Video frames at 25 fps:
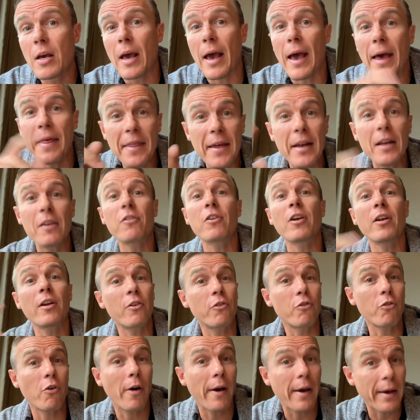and then it's going to
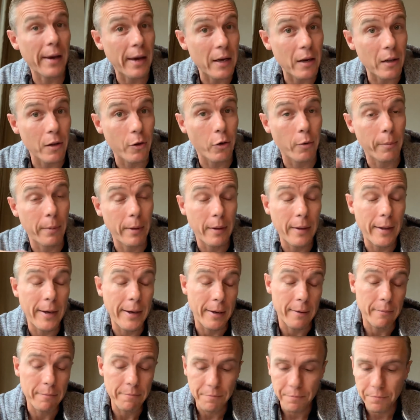try again a little bit
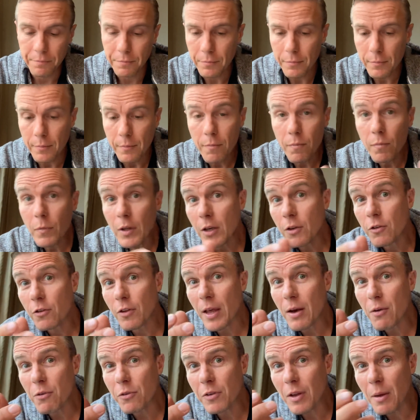later. So
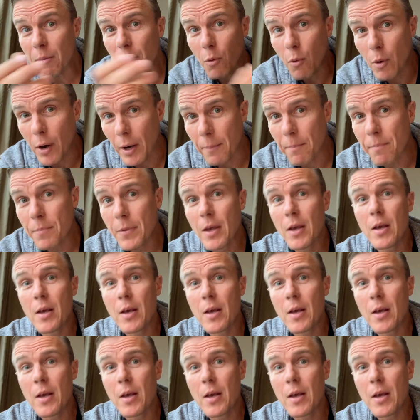that was number one.